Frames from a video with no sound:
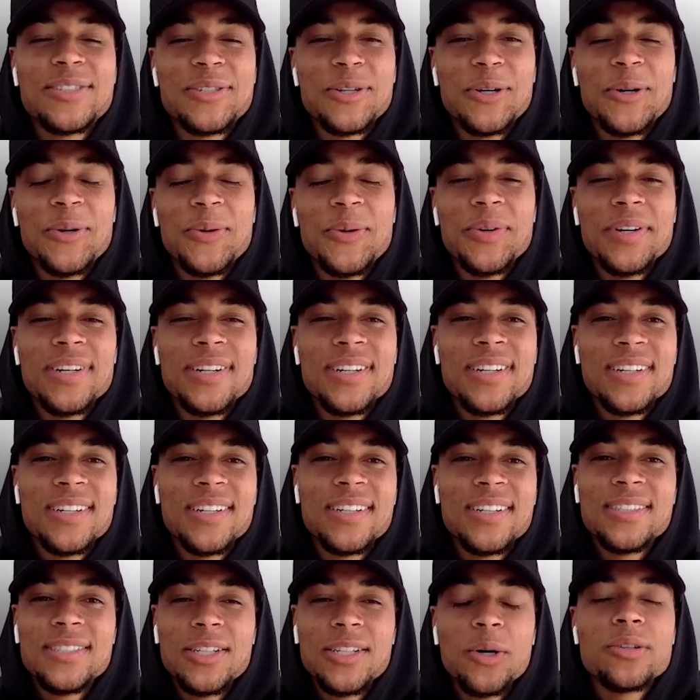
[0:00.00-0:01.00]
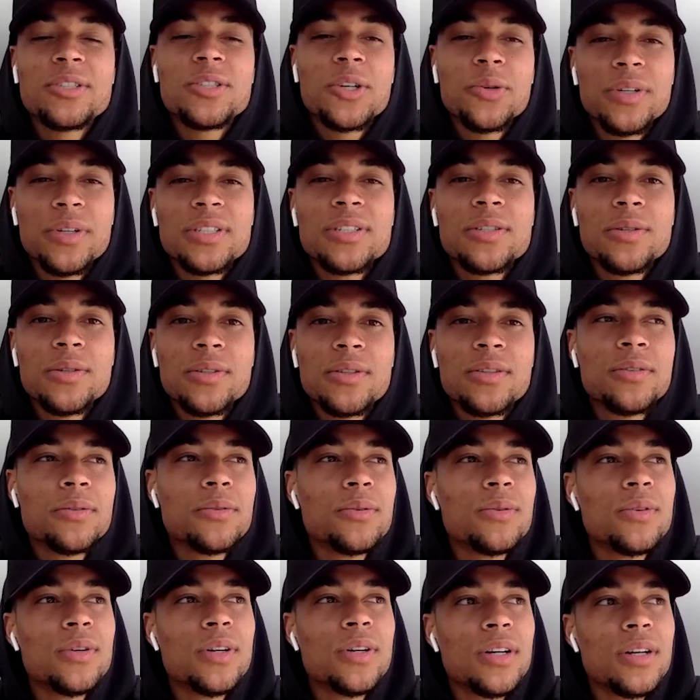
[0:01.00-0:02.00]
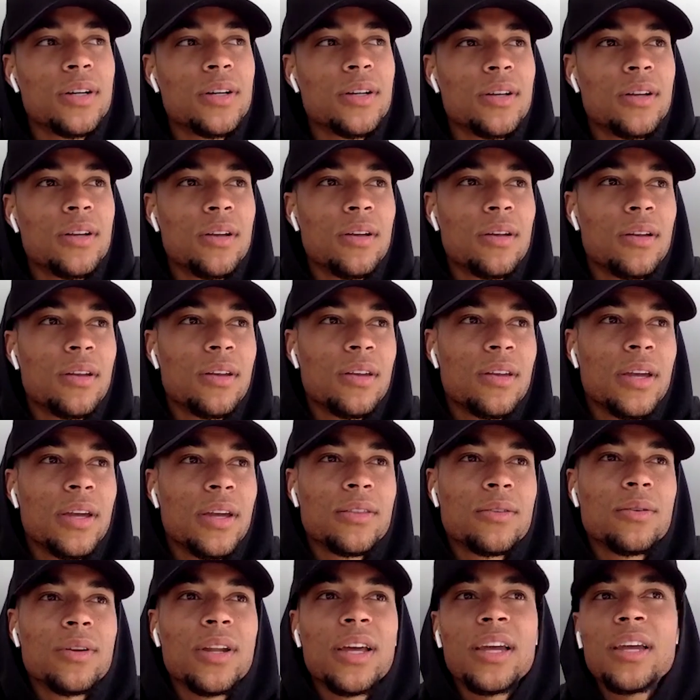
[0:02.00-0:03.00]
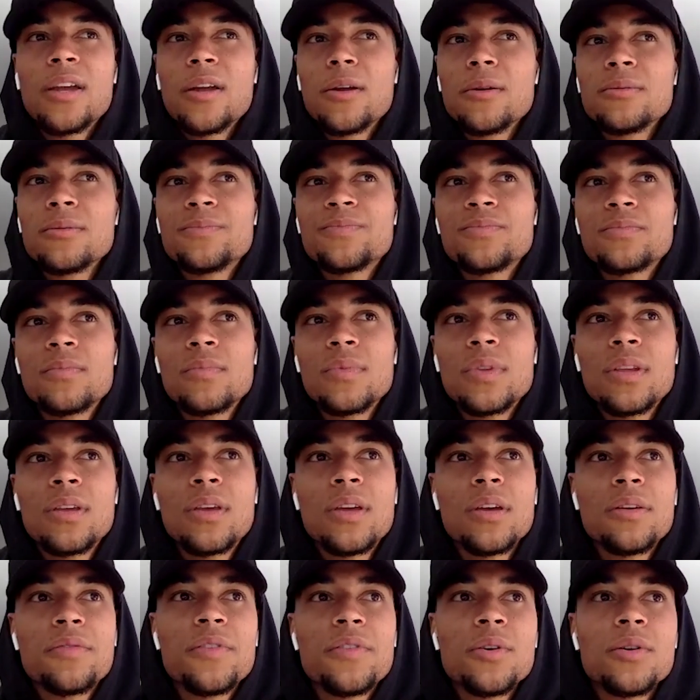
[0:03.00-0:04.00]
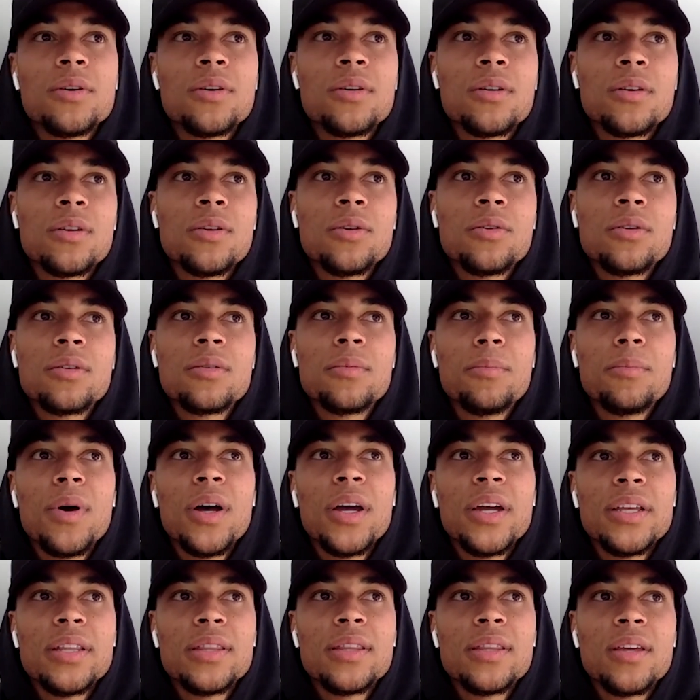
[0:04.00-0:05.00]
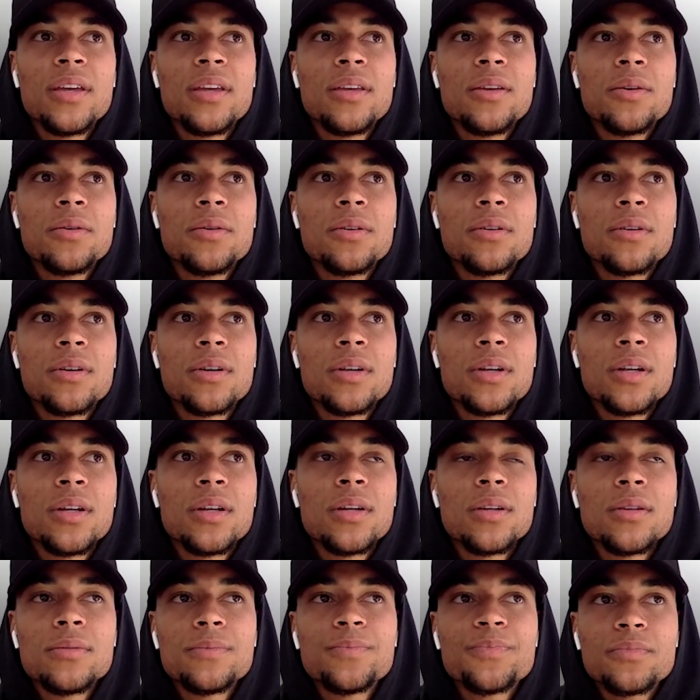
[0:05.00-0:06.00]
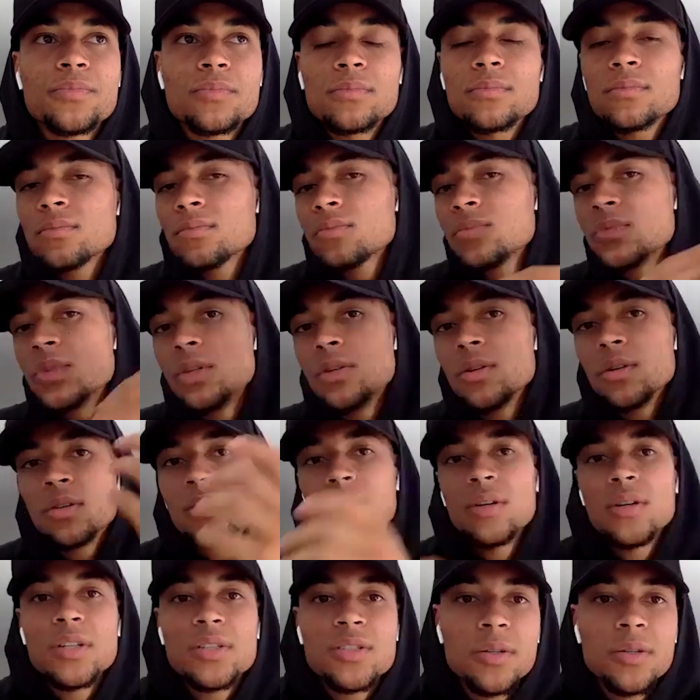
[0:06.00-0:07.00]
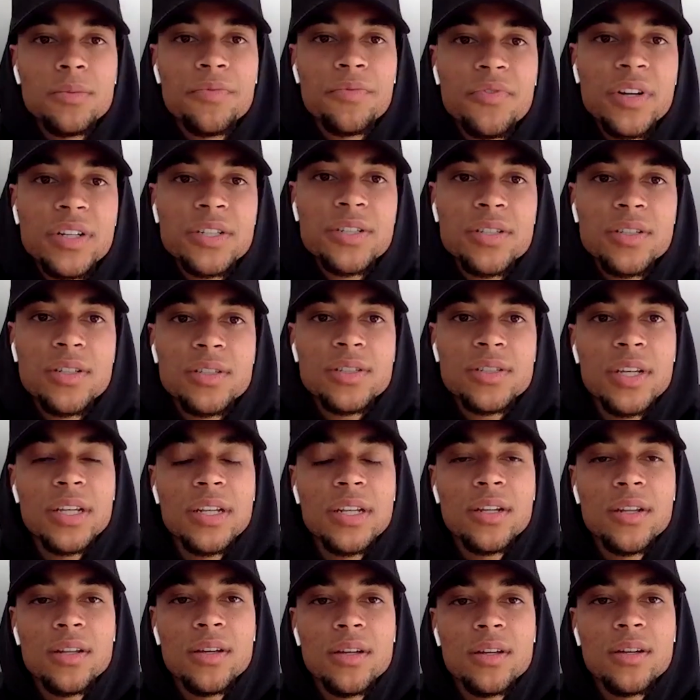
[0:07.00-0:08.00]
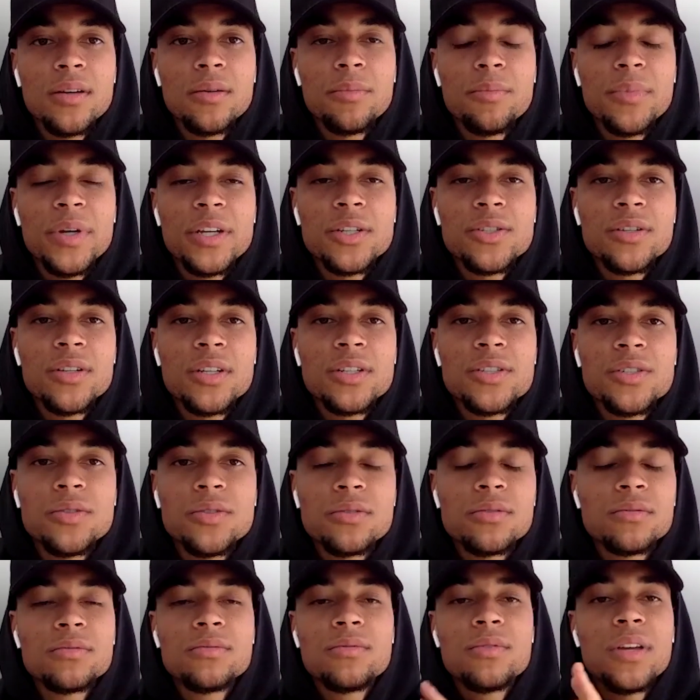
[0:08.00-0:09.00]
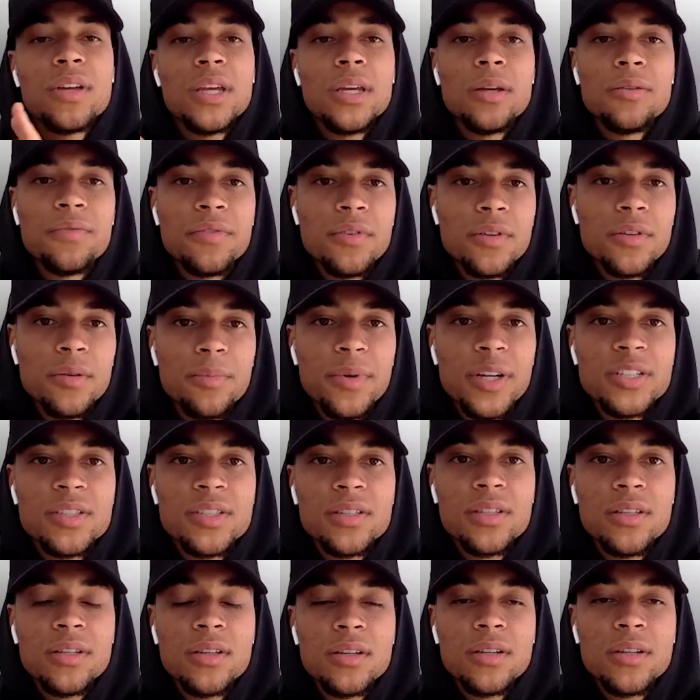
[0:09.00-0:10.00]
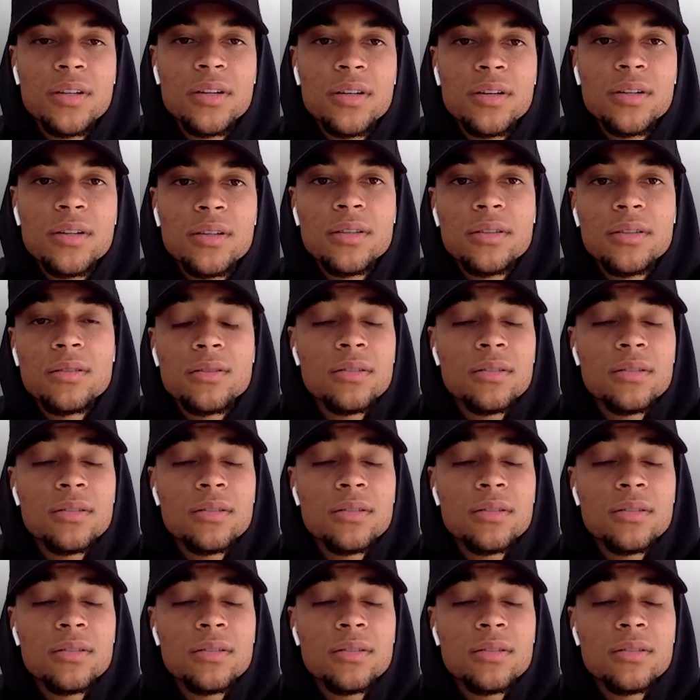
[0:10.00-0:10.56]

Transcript: So uh, now it's always good to uh, yeah to like give your your mind and your uh, your thoughts some freshness and uh, make sure that you aim for the best uh,